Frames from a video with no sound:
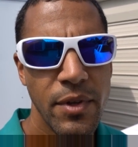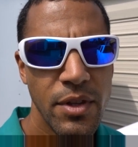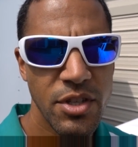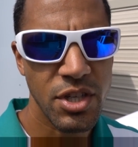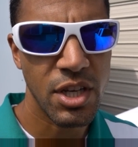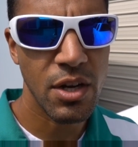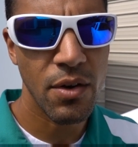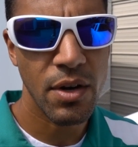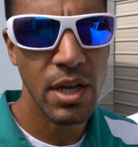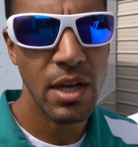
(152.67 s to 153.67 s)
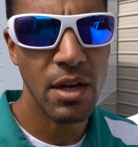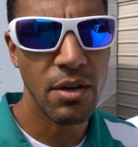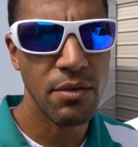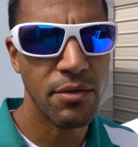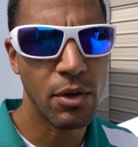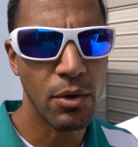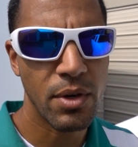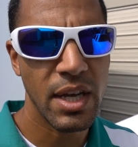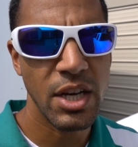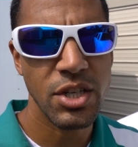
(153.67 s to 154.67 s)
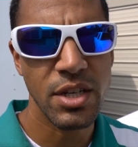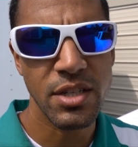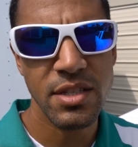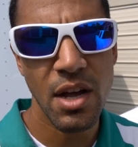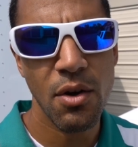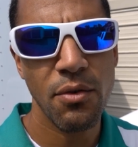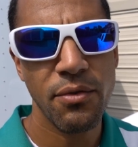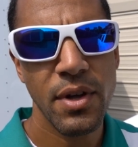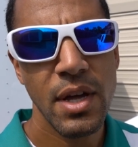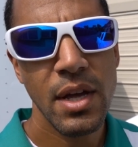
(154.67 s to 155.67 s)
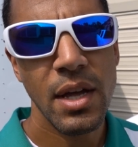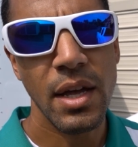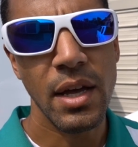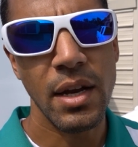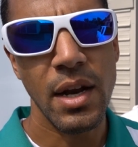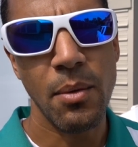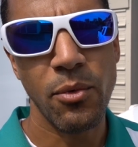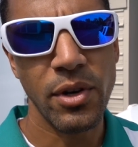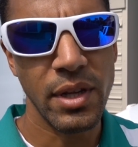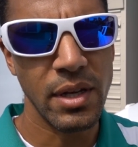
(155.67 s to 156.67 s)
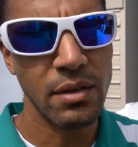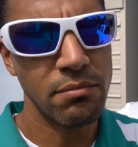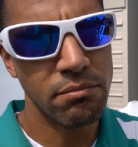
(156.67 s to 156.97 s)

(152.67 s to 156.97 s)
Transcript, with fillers: the security of the location itself and I'm really